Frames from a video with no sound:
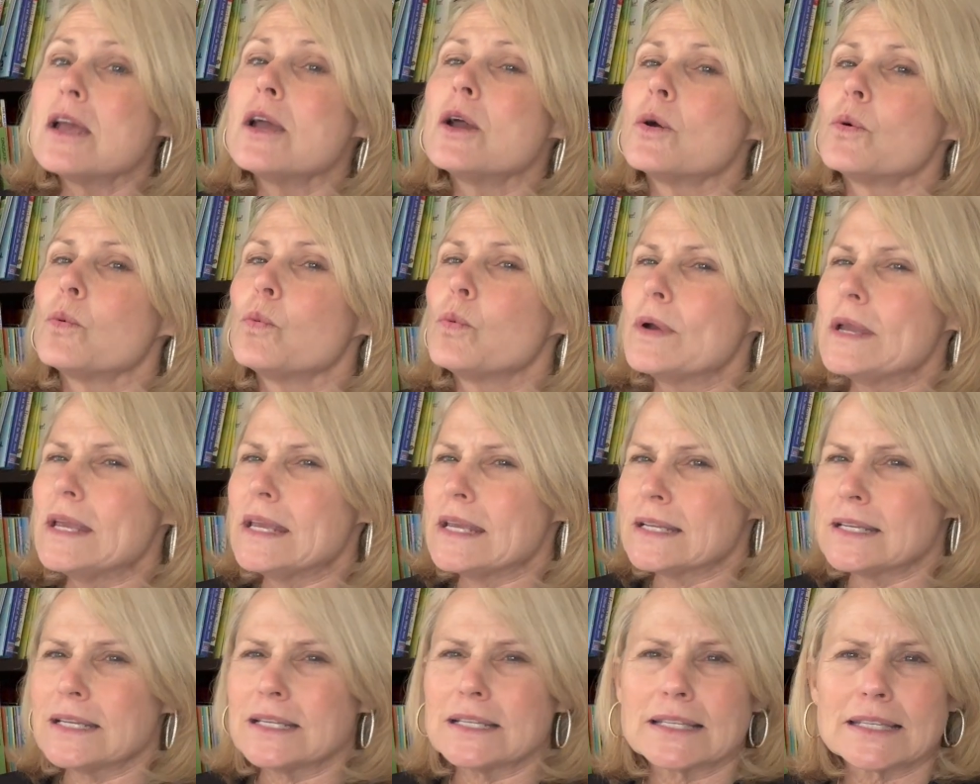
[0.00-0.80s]

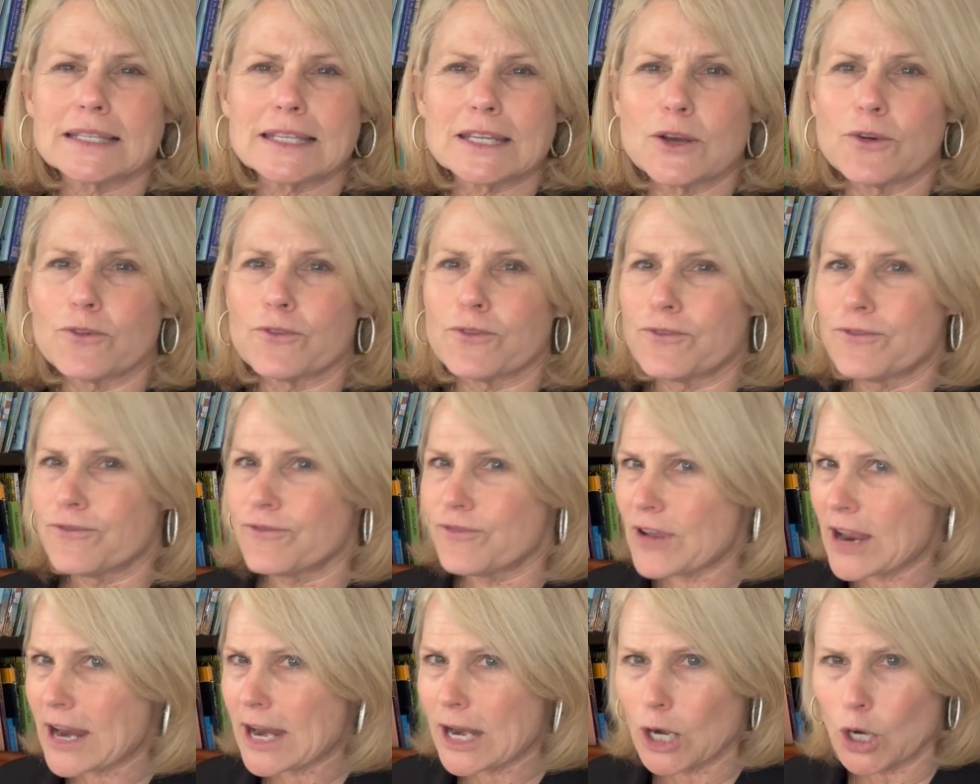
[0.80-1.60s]
it is still
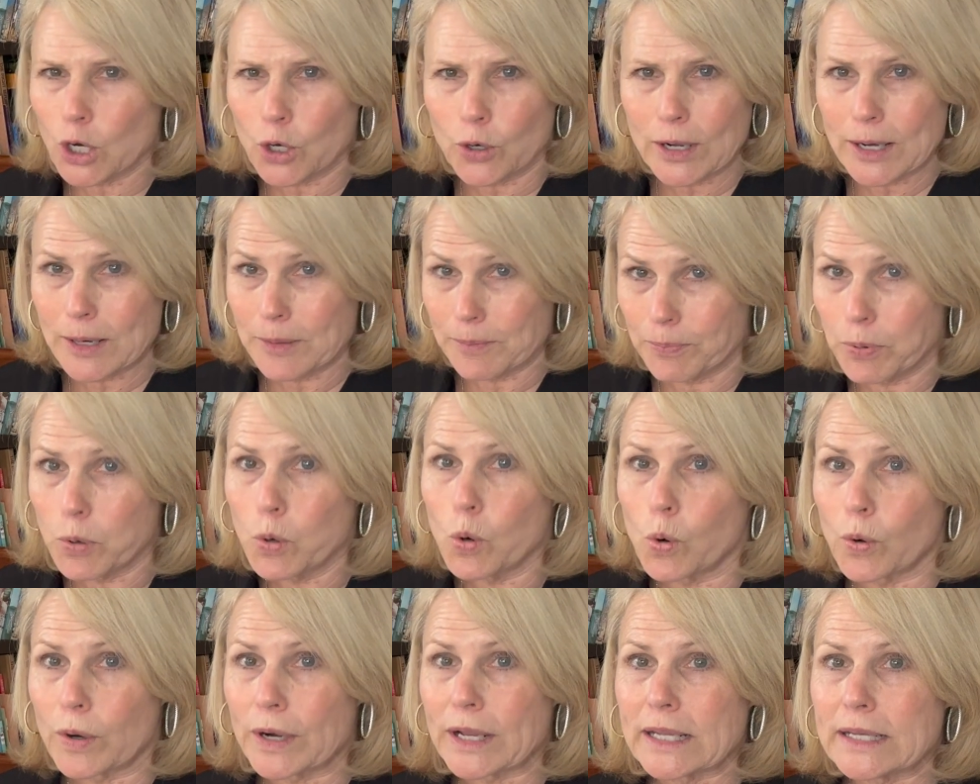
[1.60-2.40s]
very
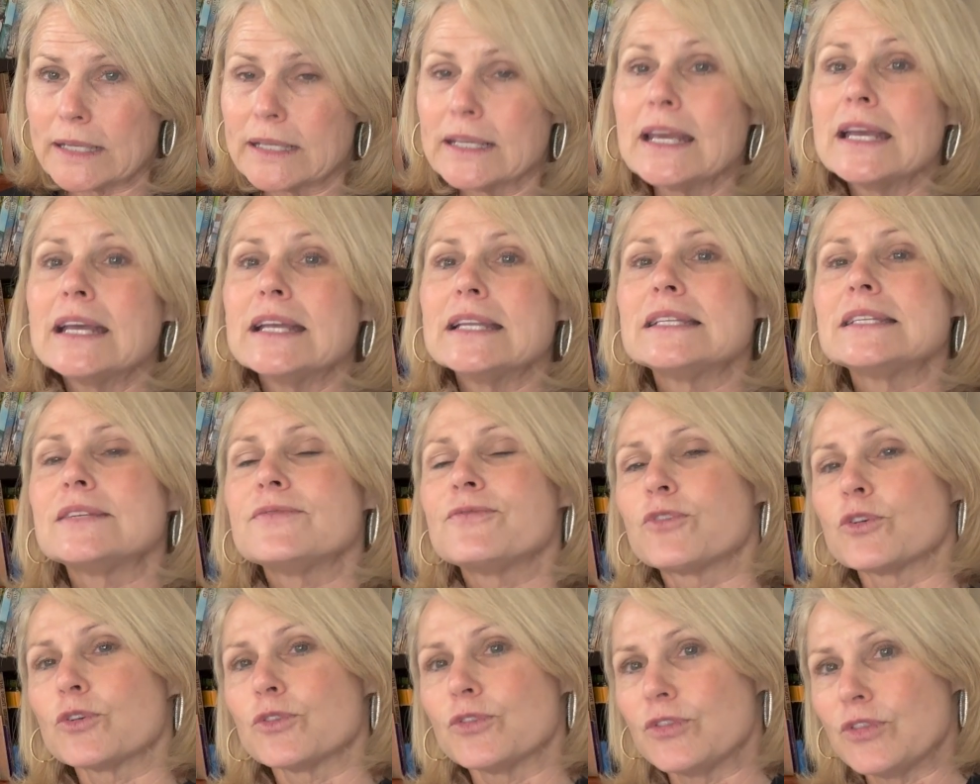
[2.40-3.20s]
important
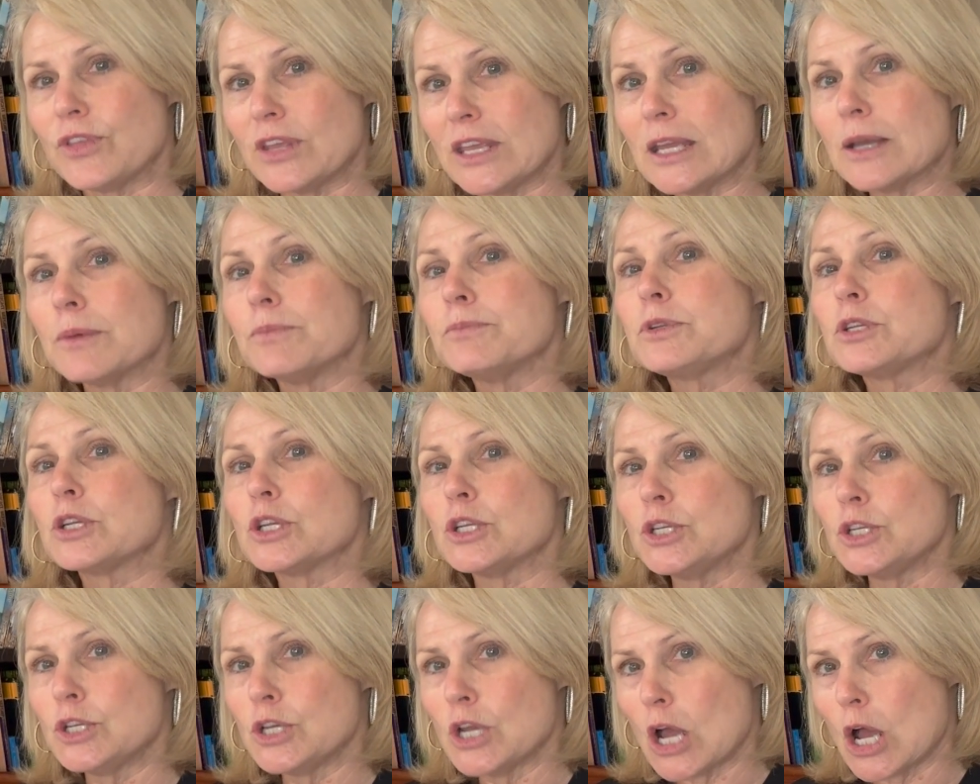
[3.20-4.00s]
for them to
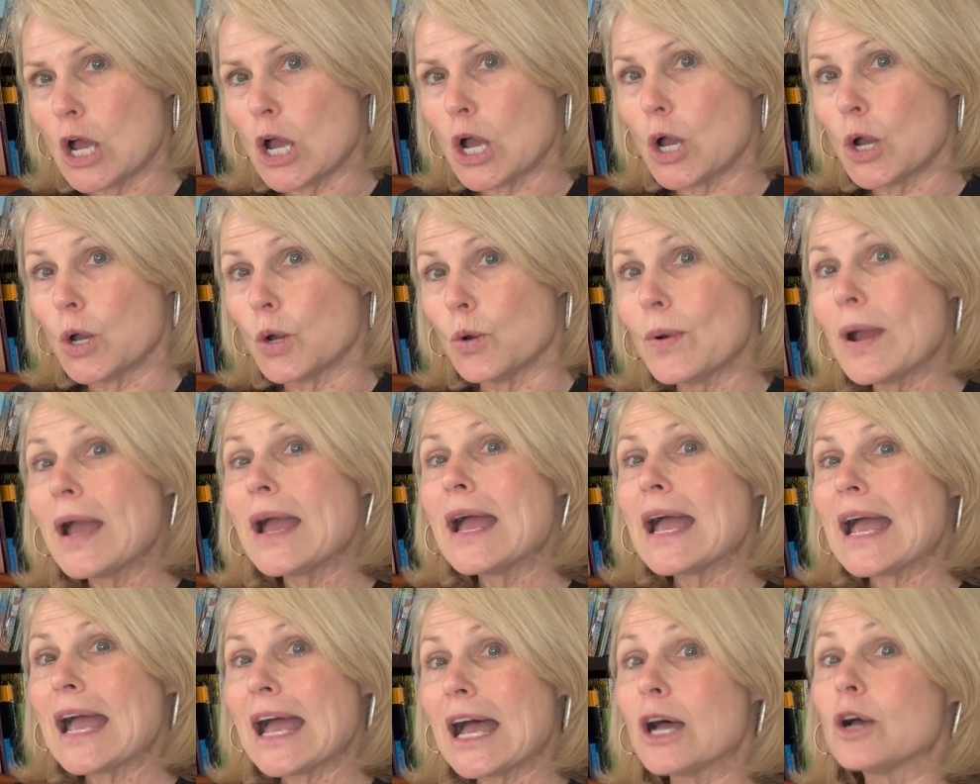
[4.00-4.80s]
know
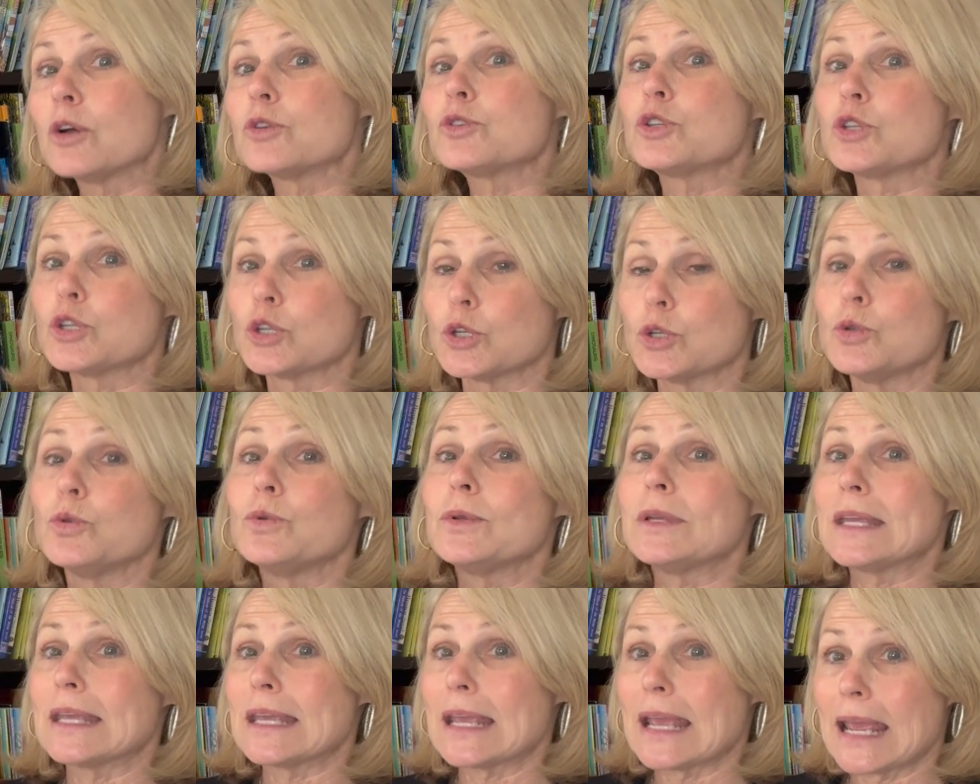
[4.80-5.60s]
how to
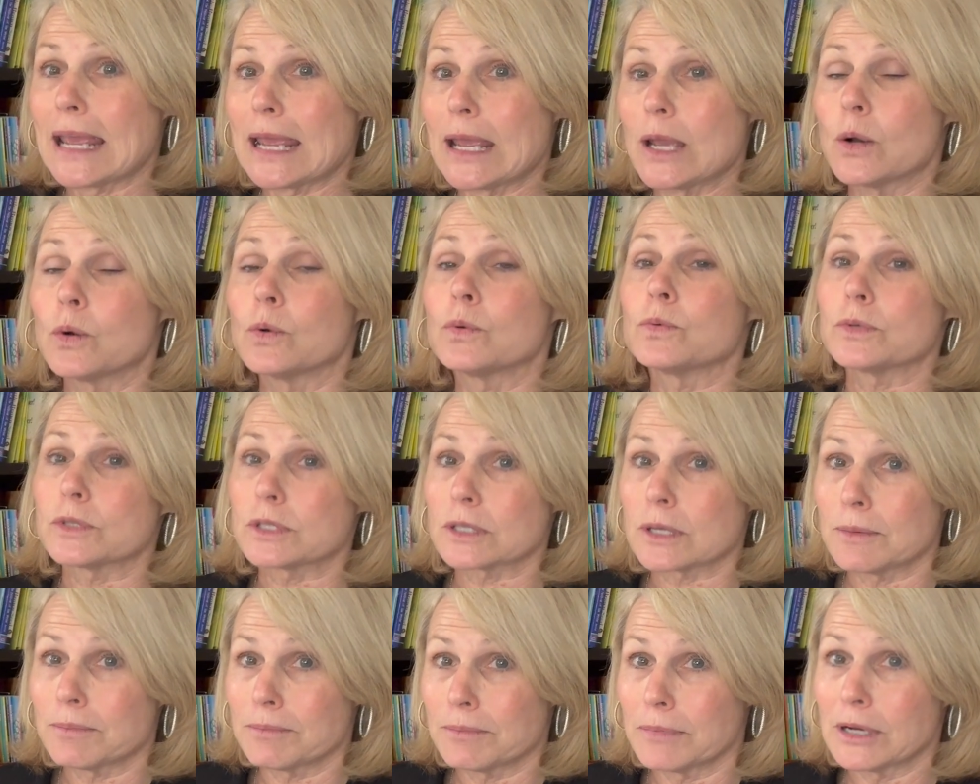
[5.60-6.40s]
count
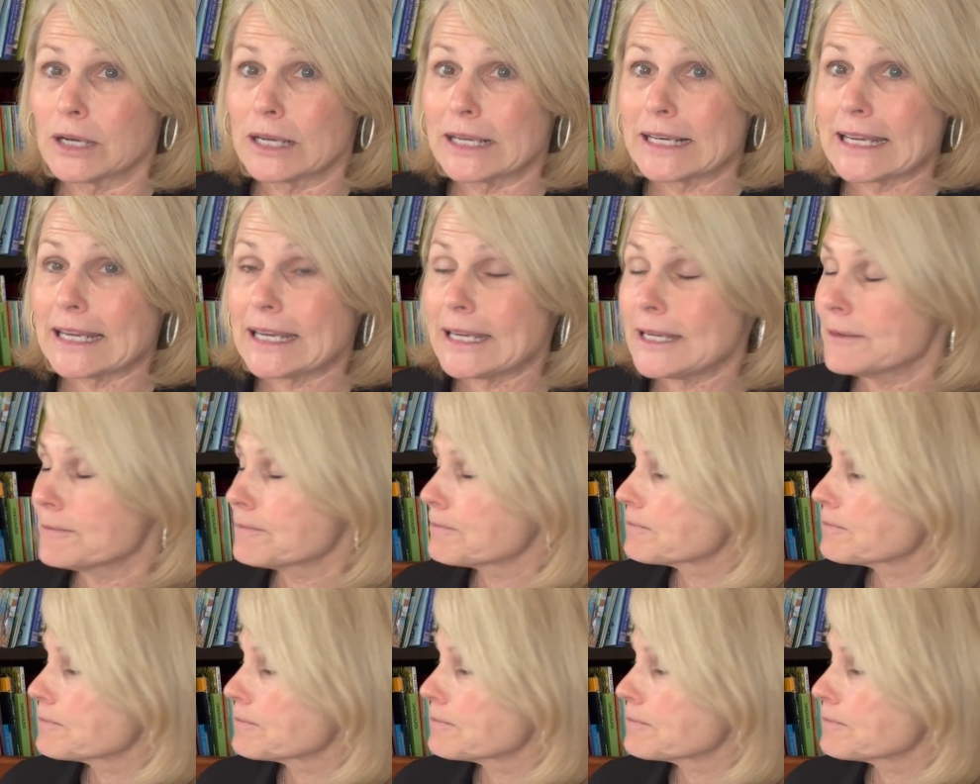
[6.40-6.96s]
money.